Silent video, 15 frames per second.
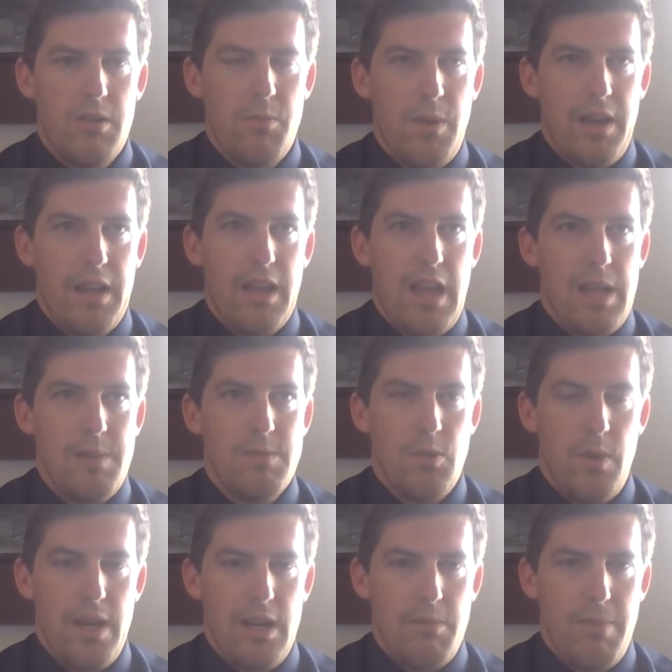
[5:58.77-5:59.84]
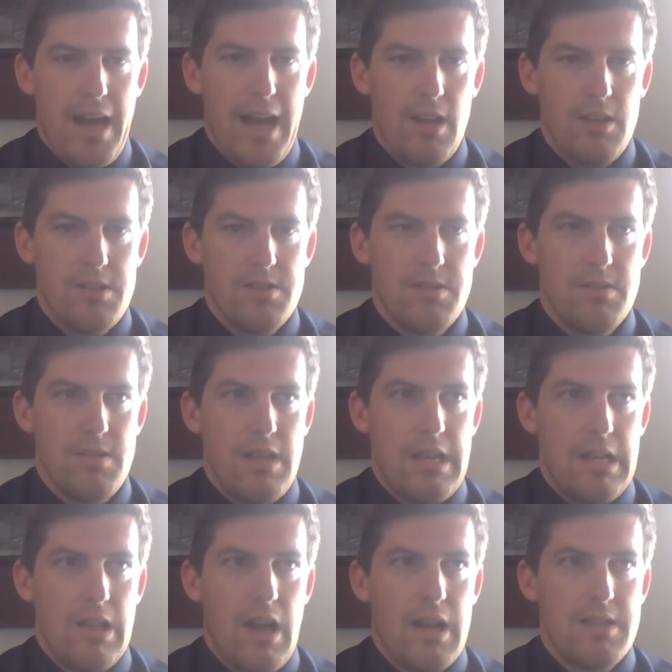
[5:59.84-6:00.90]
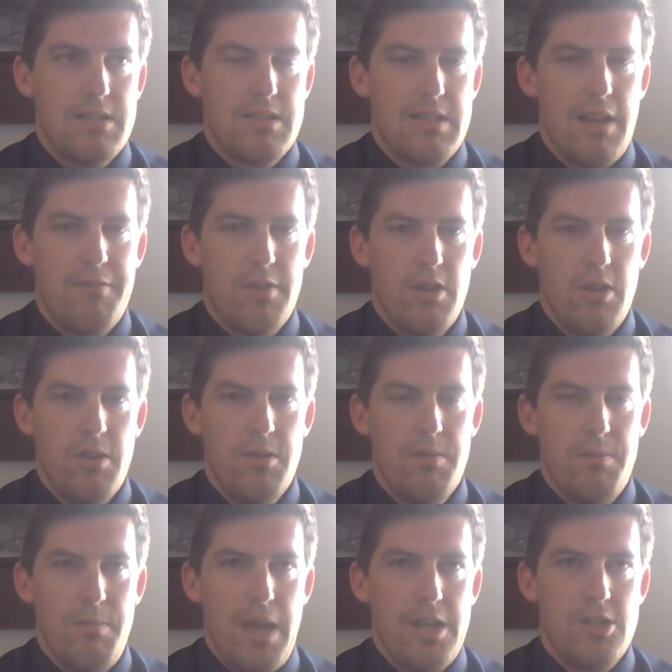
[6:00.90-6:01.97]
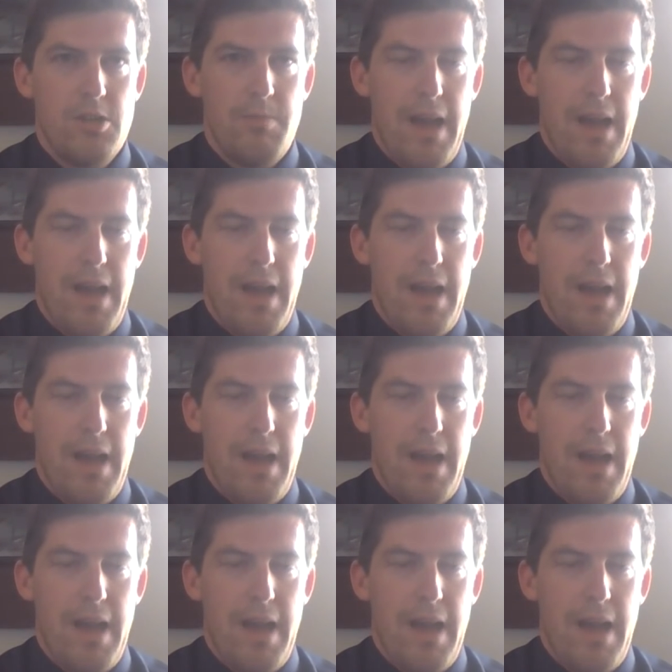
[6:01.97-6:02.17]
when it came to winning battles. He lost several major